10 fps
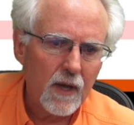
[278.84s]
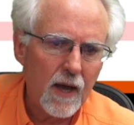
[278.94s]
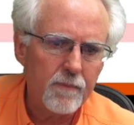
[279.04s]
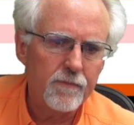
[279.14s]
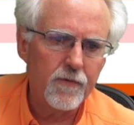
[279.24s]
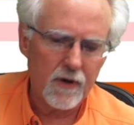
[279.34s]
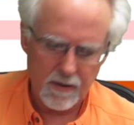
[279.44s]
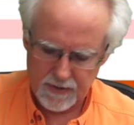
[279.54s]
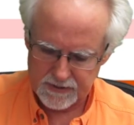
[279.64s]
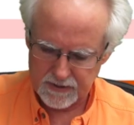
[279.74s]
I
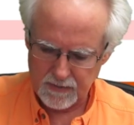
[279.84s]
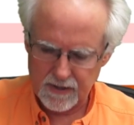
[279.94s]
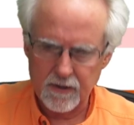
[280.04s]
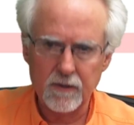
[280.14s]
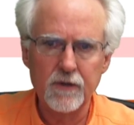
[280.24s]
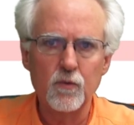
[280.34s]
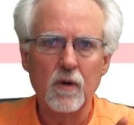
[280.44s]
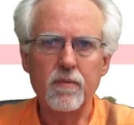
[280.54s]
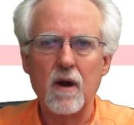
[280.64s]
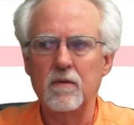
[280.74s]
forgot my semicolon.
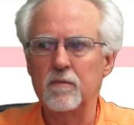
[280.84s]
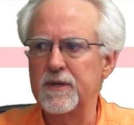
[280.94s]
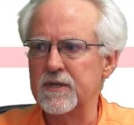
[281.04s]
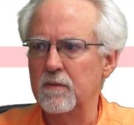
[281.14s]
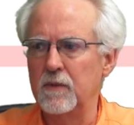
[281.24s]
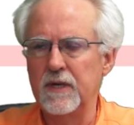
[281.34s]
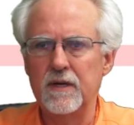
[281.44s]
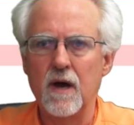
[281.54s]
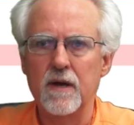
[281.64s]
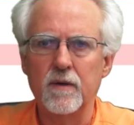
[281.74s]
Real problem is someone
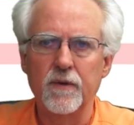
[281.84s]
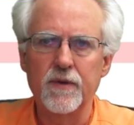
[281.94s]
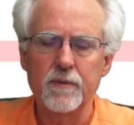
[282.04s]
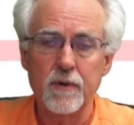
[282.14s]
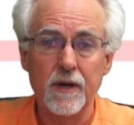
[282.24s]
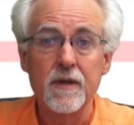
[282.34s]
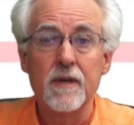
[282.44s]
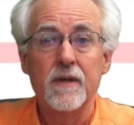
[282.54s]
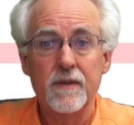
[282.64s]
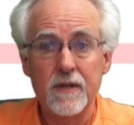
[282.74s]
did not hold their breath.
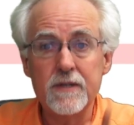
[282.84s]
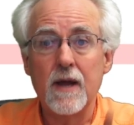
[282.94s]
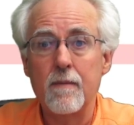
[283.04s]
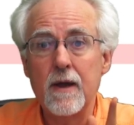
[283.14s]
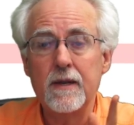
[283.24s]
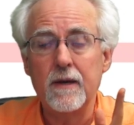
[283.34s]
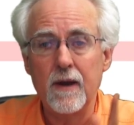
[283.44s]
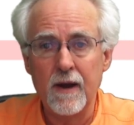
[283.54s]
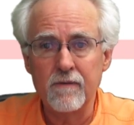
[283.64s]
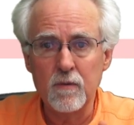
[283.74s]
This time I need
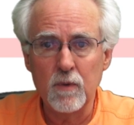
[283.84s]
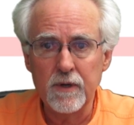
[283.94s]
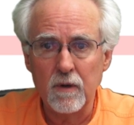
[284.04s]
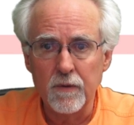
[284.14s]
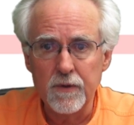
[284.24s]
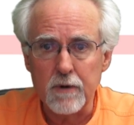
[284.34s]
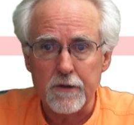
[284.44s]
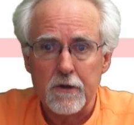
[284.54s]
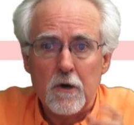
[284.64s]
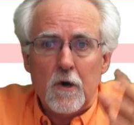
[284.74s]
everyone to hold their
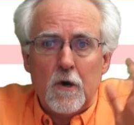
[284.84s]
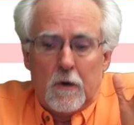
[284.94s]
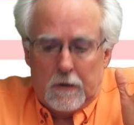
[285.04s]
breath.